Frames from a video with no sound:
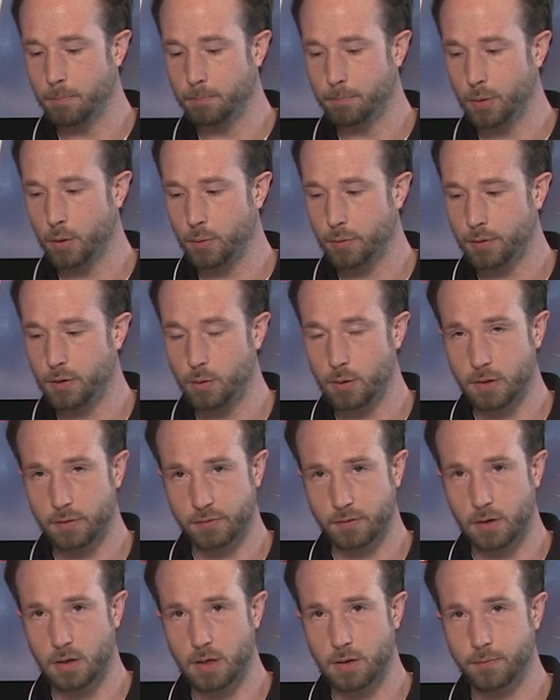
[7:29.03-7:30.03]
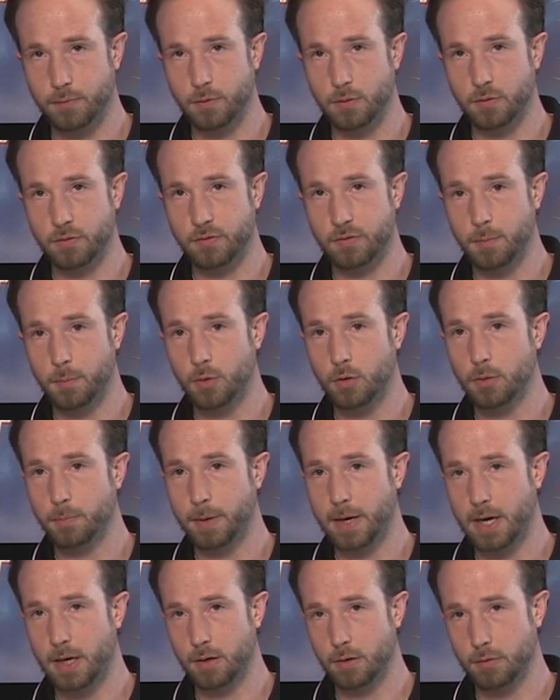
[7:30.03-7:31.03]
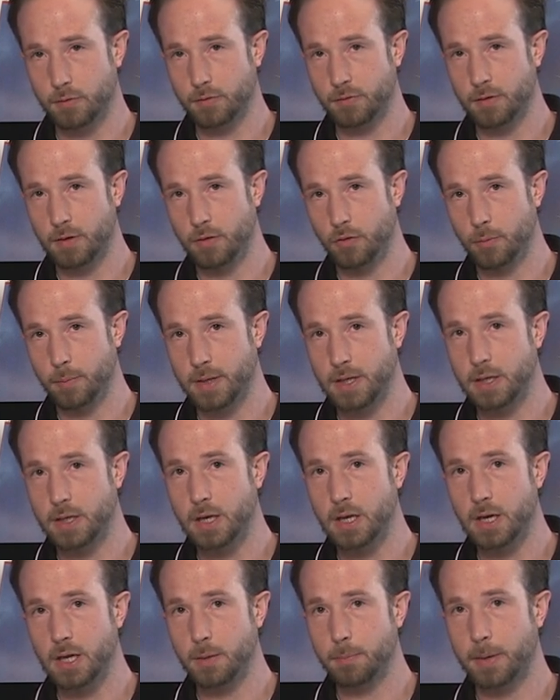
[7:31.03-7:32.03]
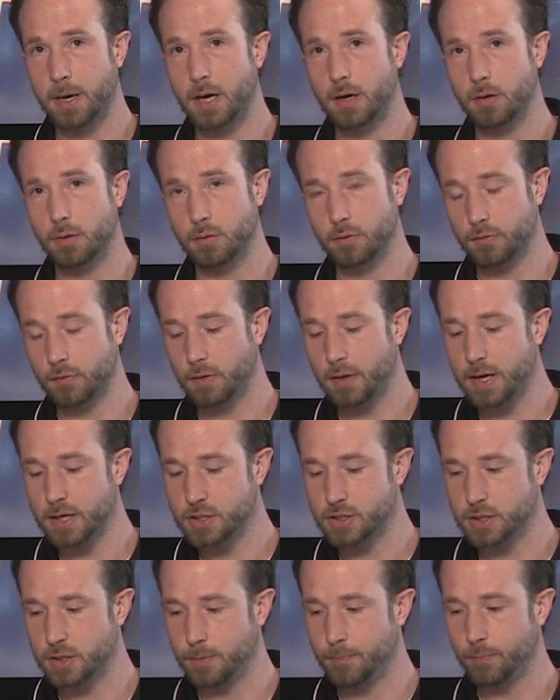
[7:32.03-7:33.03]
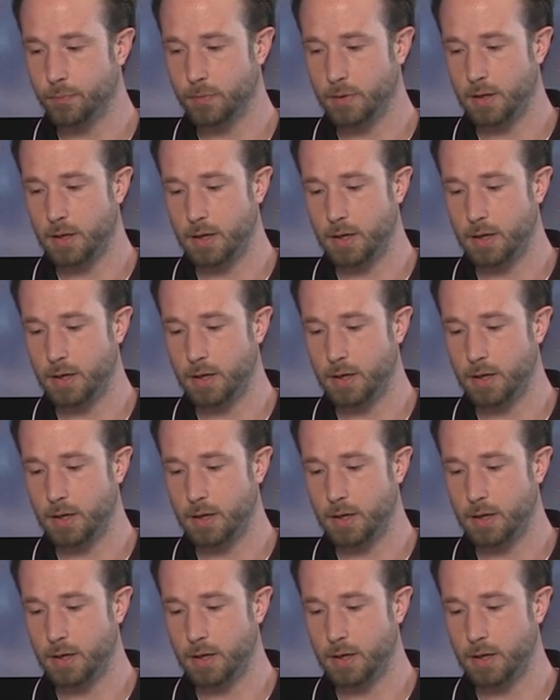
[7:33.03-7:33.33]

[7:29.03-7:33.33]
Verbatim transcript: both units offer similar patterns in the beginning pattern selection,